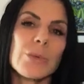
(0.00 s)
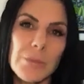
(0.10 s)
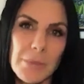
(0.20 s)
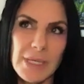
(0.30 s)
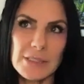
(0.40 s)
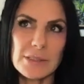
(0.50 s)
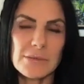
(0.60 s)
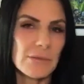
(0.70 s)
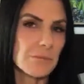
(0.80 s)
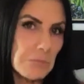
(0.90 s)
admit
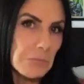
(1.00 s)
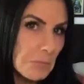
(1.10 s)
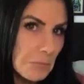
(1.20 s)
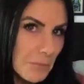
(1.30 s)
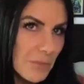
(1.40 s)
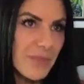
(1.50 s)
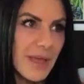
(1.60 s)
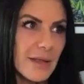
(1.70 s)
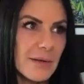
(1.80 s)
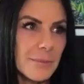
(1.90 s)

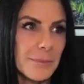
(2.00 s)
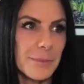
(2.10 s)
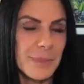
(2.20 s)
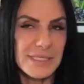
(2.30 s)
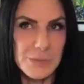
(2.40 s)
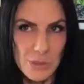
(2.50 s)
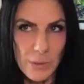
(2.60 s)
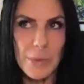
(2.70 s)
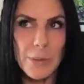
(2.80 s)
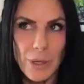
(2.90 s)
that, because I'm still
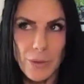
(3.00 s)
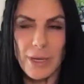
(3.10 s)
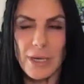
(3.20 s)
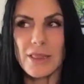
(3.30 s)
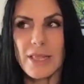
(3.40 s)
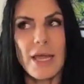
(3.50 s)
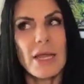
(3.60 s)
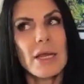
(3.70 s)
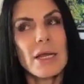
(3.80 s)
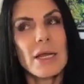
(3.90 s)
wrapping my brain around it, that
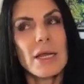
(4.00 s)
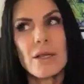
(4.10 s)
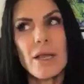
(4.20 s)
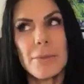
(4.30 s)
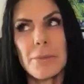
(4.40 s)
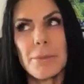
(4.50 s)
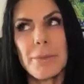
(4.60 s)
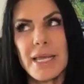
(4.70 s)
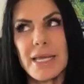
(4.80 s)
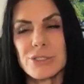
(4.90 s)

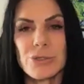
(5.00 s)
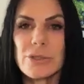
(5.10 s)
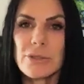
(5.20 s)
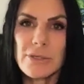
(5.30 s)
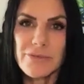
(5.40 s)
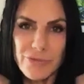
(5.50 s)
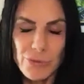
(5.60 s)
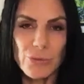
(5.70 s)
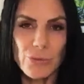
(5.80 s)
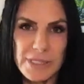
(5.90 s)
it took the
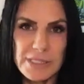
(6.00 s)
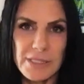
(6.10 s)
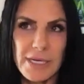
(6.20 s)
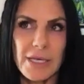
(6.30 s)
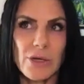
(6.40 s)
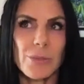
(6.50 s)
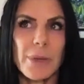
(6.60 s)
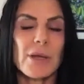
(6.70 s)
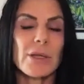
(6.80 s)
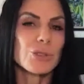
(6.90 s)
food noise that I hear
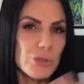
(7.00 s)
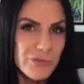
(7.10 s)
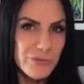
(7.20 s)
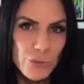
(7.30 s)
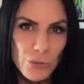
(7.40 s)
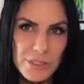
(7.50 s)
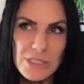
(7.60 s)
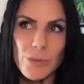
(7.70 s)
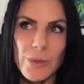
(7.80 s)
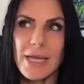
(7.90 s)
about, took the food
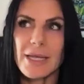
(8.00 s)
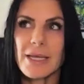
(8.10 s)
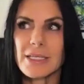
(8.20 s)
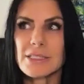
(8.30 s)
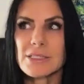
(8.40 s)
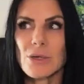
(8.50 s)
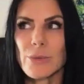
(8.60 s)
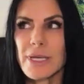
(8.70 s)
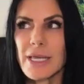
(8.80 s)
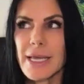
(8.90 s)
noise away. And so
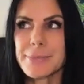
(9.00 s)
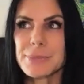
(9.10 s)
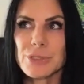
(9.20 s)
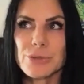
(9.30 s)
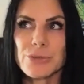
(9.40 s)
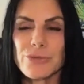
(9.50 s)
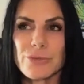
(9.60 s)
it kept you,